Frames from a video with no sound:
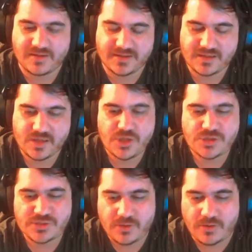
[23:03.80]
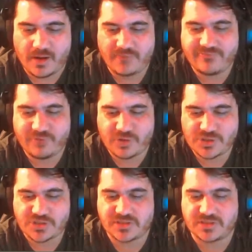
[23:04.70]
right, so
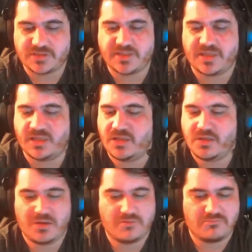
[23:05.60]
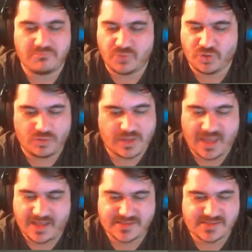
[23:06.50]
unfortunately you
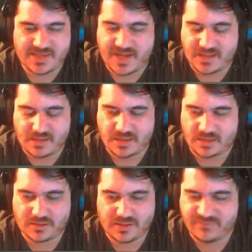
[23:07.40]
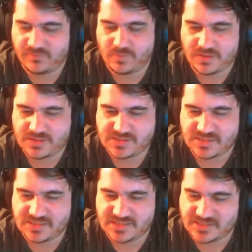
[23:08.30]
can't see anything, even with a
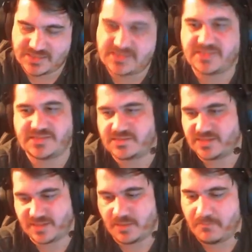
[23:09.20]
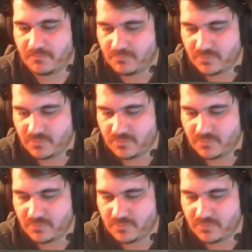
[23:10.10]
6. Like, the 6 is like the